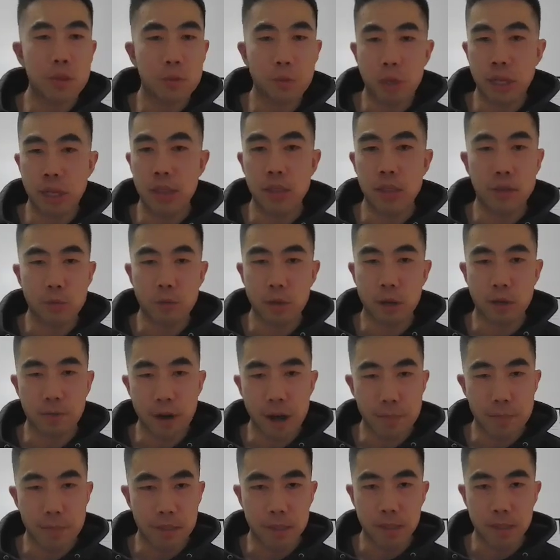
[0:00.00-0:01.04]
20 to
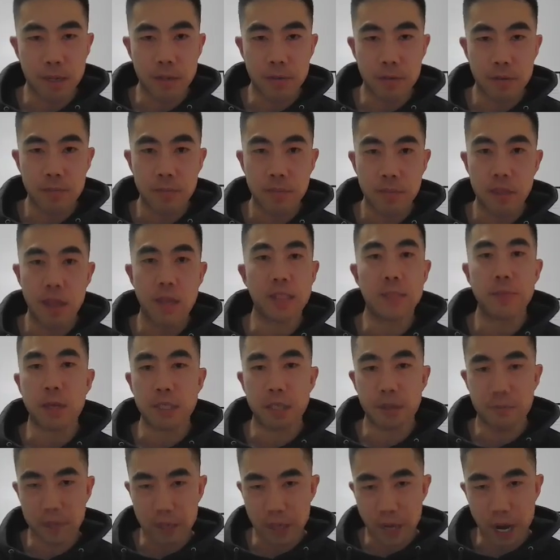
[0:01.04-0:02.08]
25%,
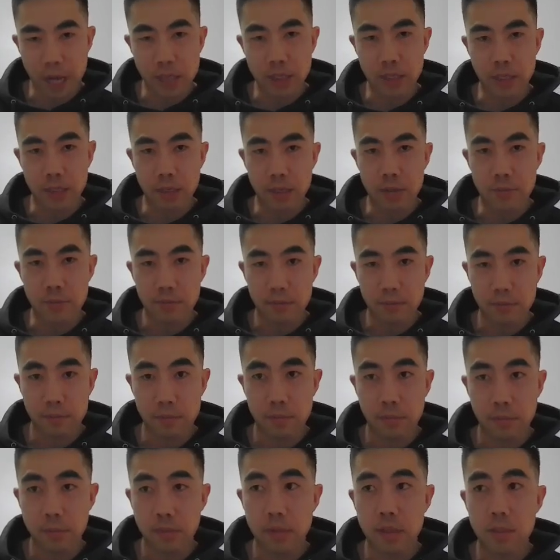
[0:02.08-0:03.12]
especially for high ticket.
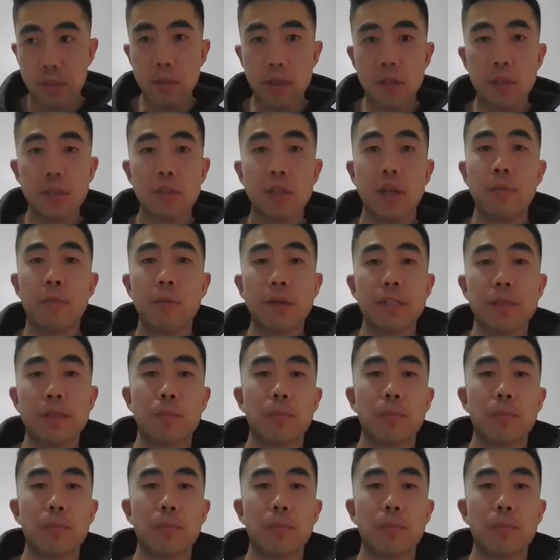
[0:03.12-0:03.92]
So if we just